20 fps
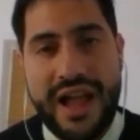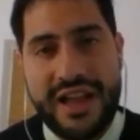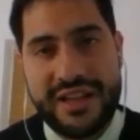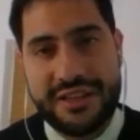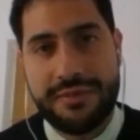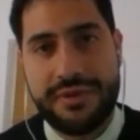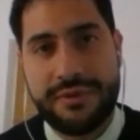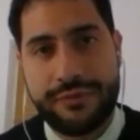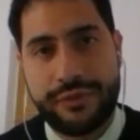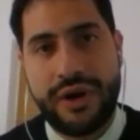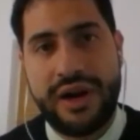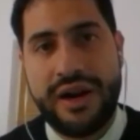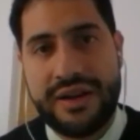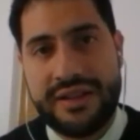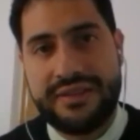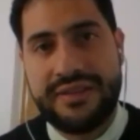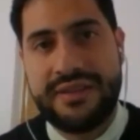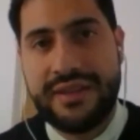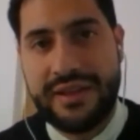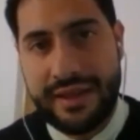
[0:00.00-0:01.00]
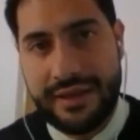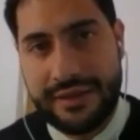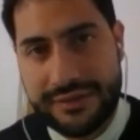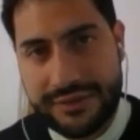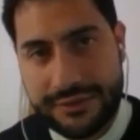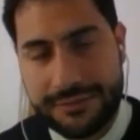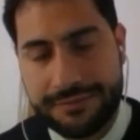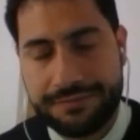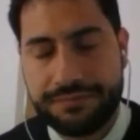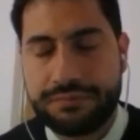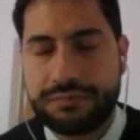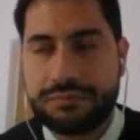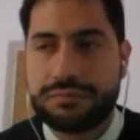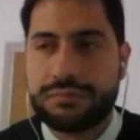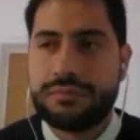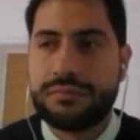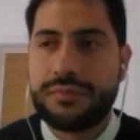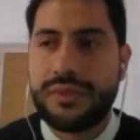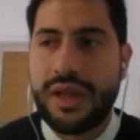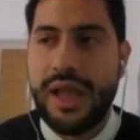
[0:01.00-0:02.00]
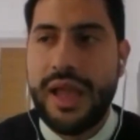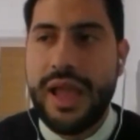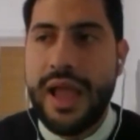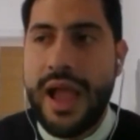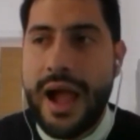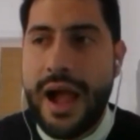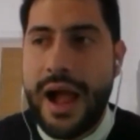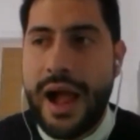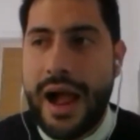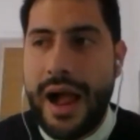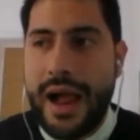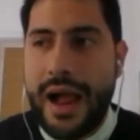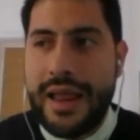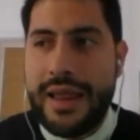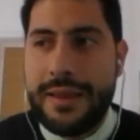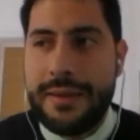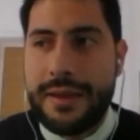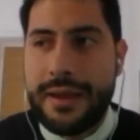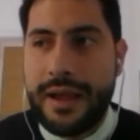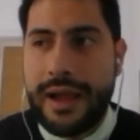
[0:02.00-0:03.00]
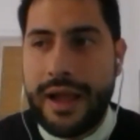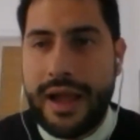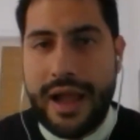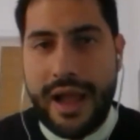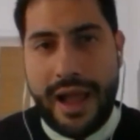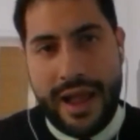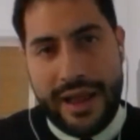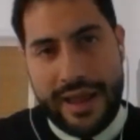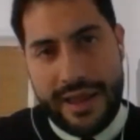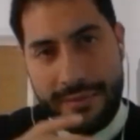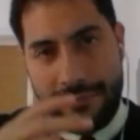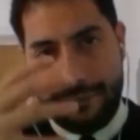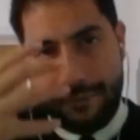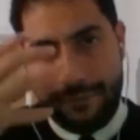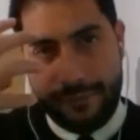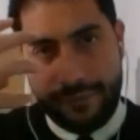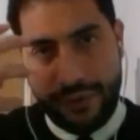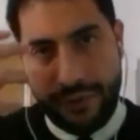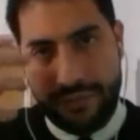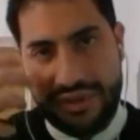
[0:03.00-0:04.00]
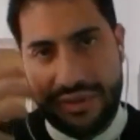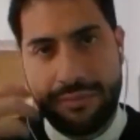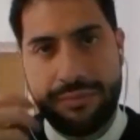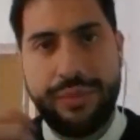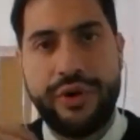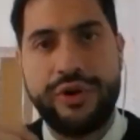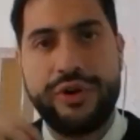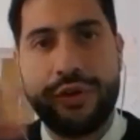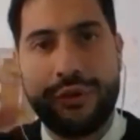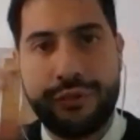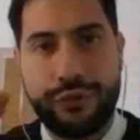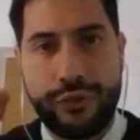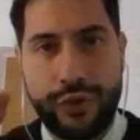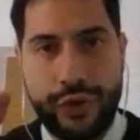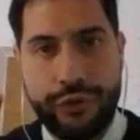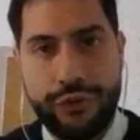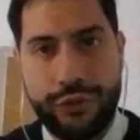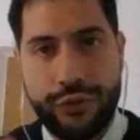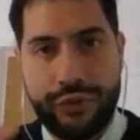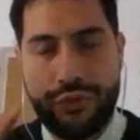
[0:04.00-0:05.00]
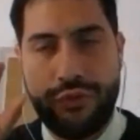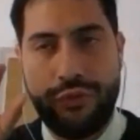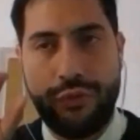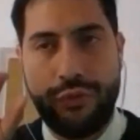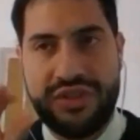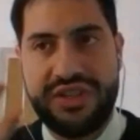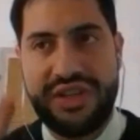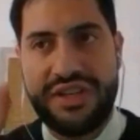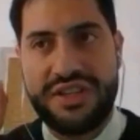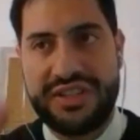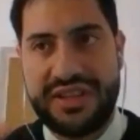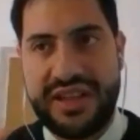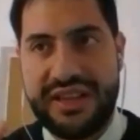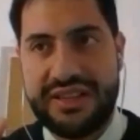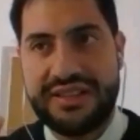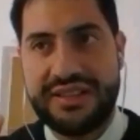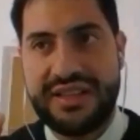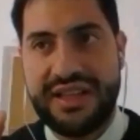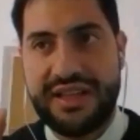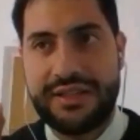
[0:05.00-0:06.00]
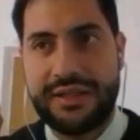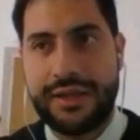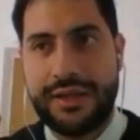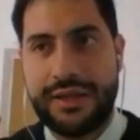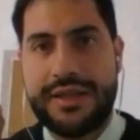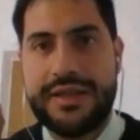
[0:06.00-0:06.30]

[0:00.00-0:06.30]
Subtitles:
ask me for anything else. I am from the point of view which says that,